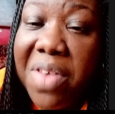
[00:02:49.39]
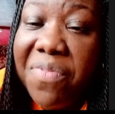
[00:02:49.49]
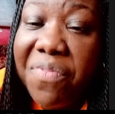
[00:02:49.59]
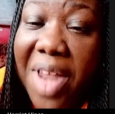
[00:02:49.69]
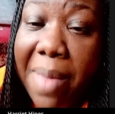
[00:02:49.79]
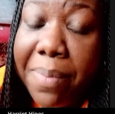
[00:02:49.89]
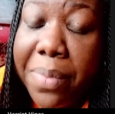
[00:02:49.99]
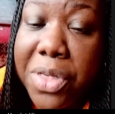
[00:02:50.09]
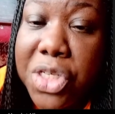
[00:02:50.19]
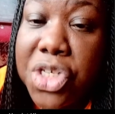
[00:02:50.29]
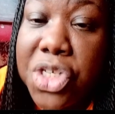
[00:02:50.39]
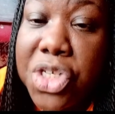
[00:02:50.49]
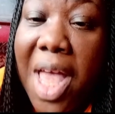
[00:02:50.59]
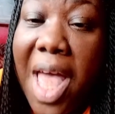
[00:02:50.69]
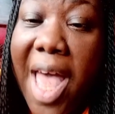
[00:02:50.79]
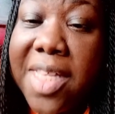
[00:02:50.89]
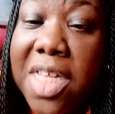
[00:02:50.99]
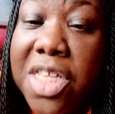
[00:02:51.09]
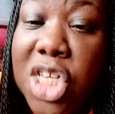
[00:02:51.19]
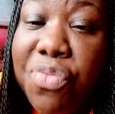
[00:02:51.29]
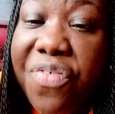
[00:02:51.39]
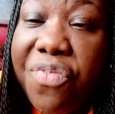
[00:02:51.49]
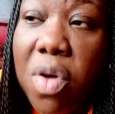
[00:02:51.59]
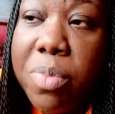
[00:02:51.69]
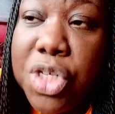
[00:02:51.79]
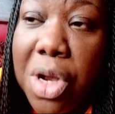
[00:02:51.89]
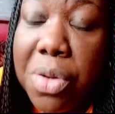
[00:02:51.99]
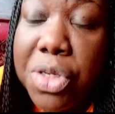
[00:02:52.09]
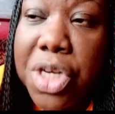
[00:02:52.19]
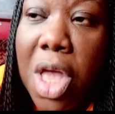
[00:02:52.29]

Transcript: in Flatbush at the Dutch Reformed Church,